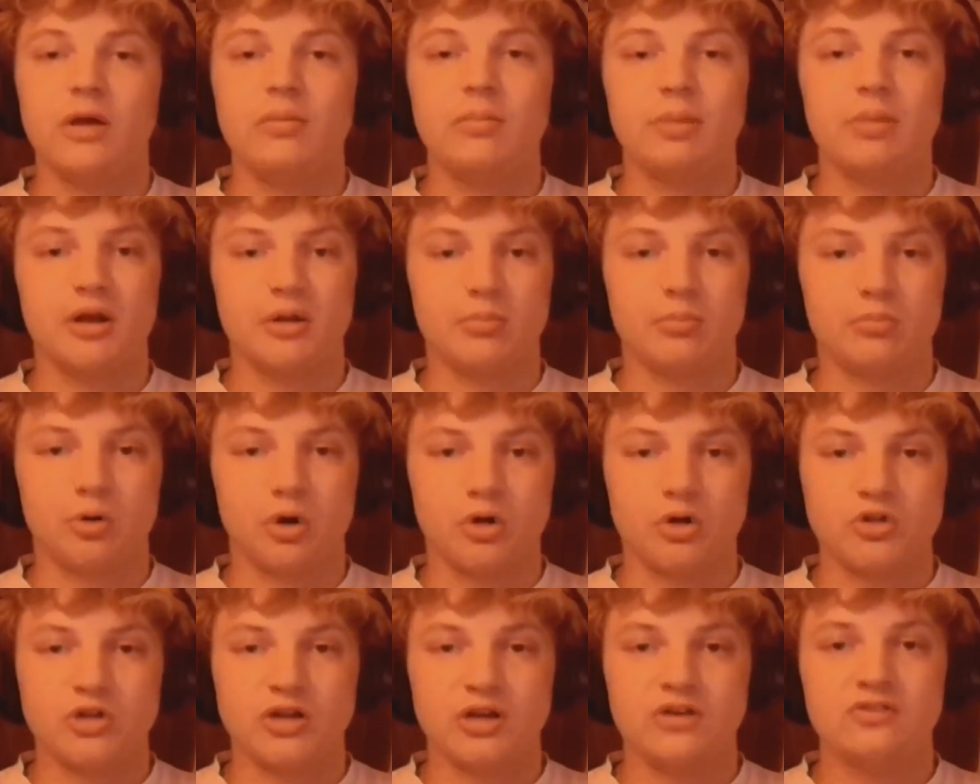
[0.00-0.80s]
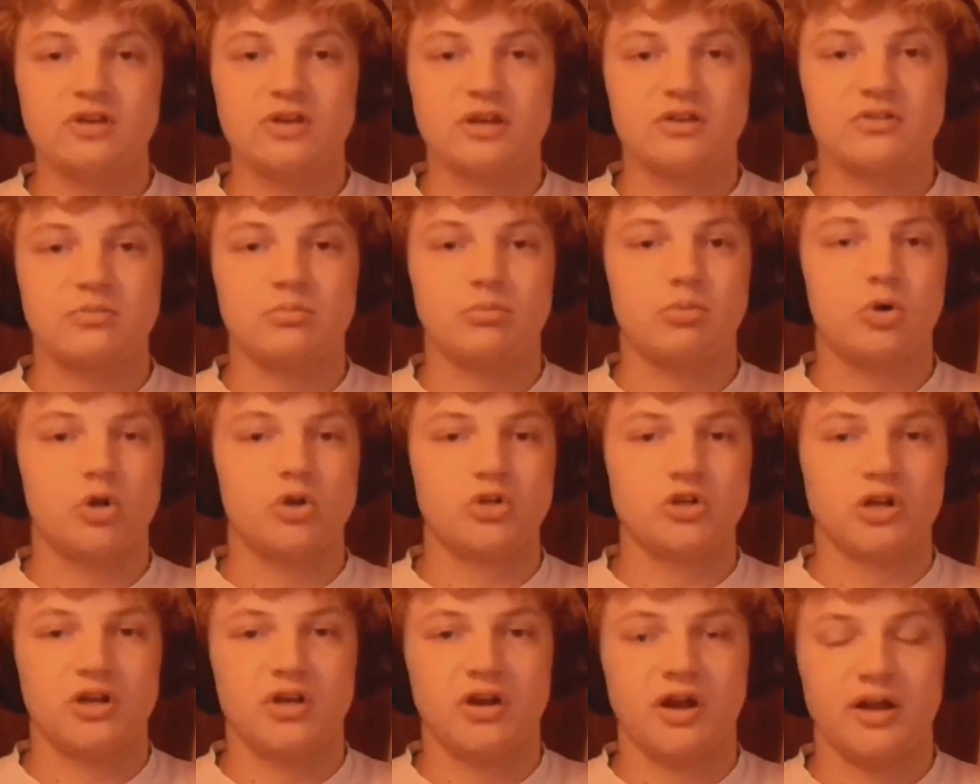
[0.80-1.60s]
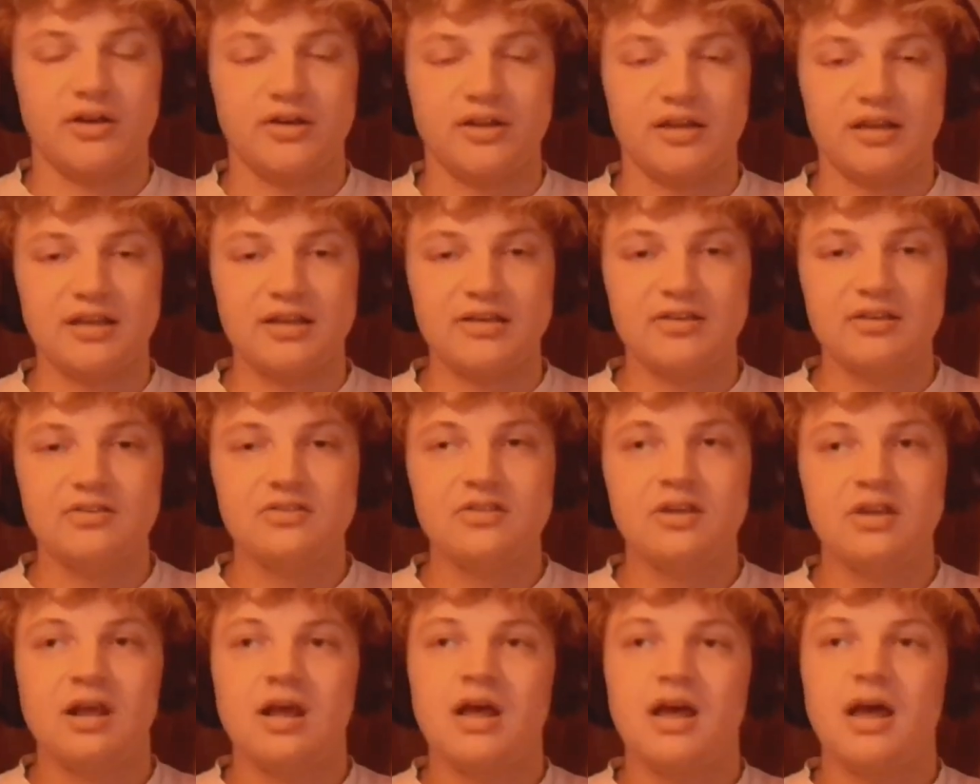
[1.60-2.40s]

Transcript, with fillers: embedded projects, like some project ideas,